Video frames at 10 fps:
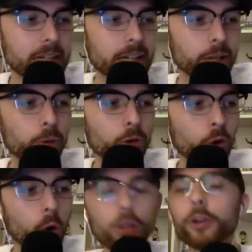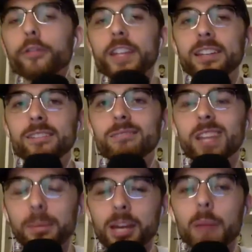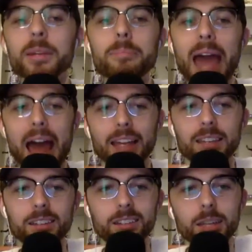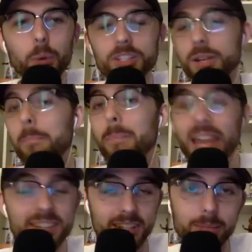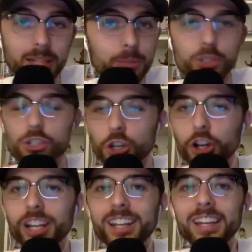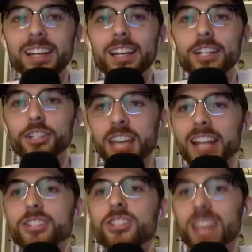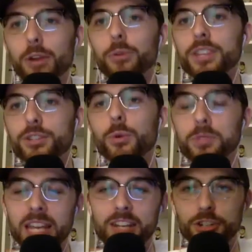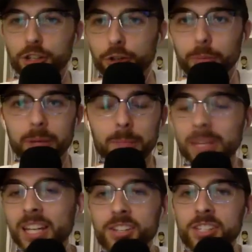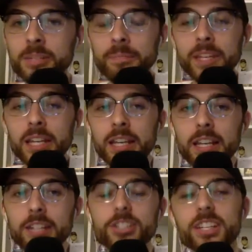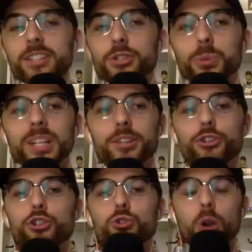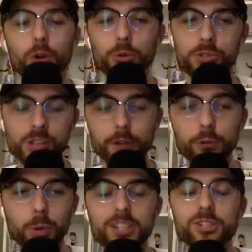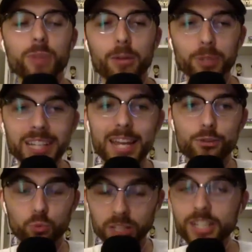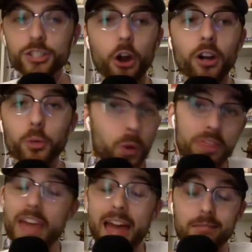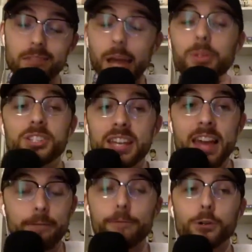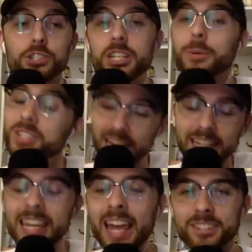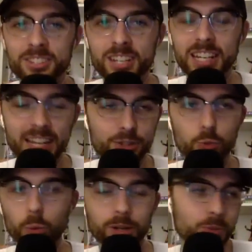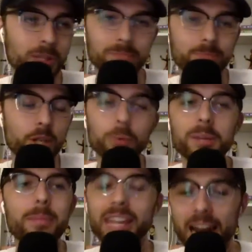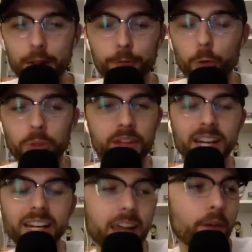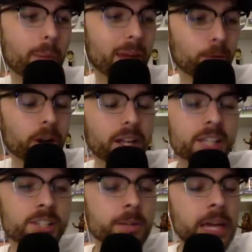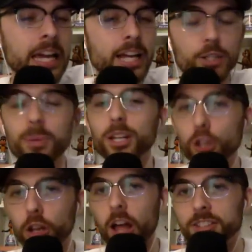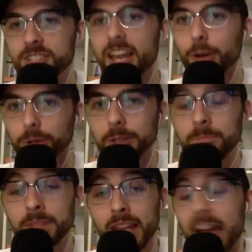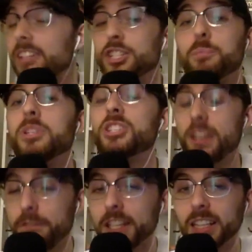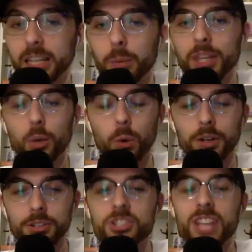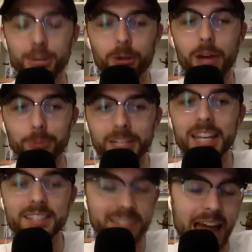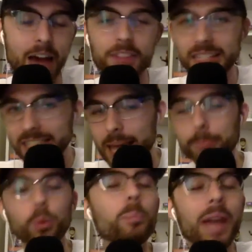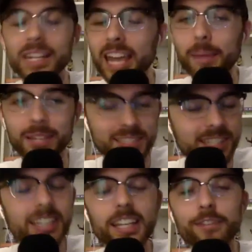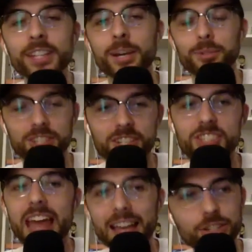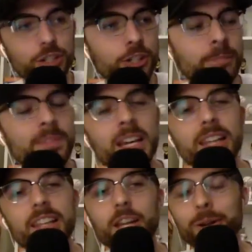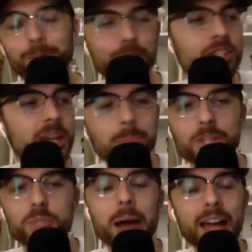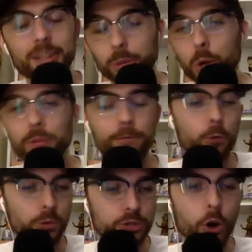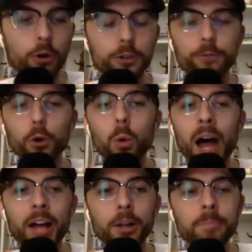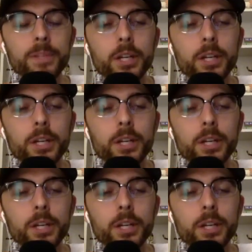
you know, Cole Irvin, him coming back, and he wasn't amazing, but he was good, just kind of settled this rotation a little bit because since really the struggles of Grayson Rodriguez really started with that, I would say that first series in Kansas City against the Royals when he, you know, didn't make it out of the fourth inning and gave up eight runs, it's been a little unsettled. And then specifically when the Orioles sent Rodriguez down, they did that bullpen game against Cleveland that was a disaster. Then they were able to skip the spot. They were going with four starters for a while.